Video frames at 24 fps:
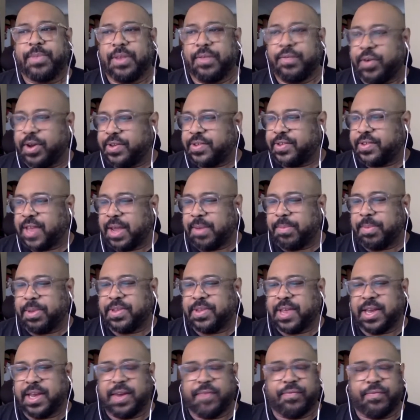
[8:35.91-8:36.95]
different
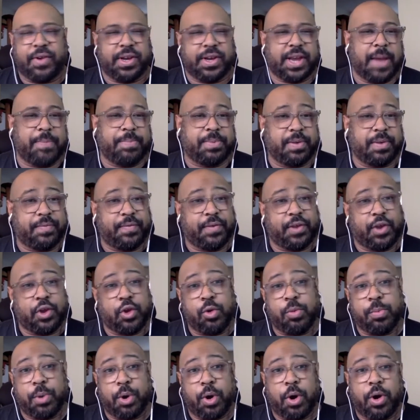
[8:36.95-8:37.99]
segments had different types of
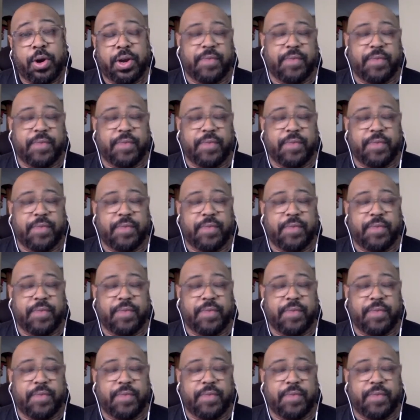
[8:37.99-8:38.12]
humor,